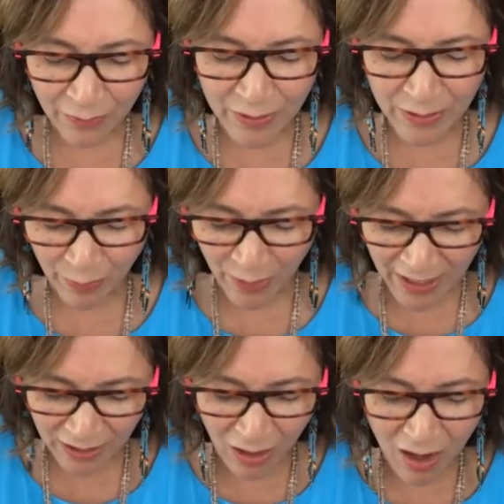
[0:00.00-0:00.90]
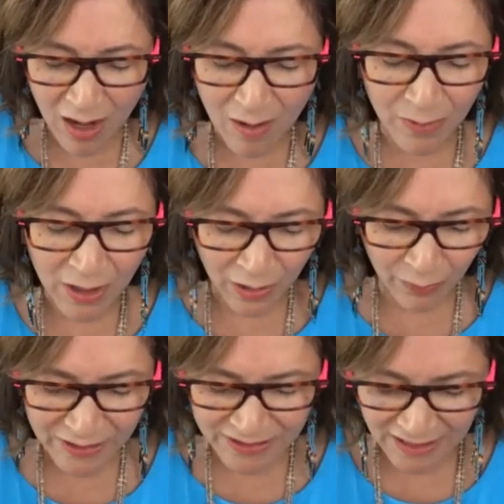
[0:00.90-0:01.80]
We pray calm.
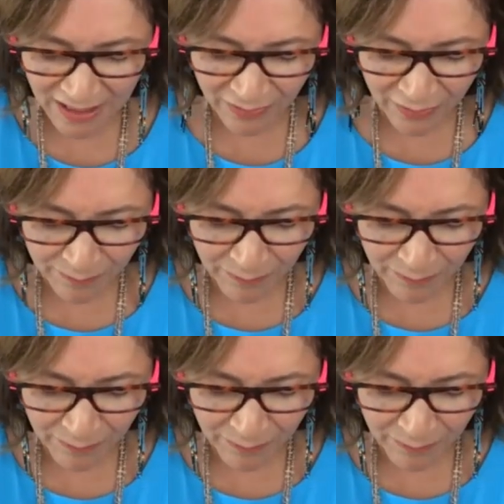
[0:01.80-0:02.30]
We say,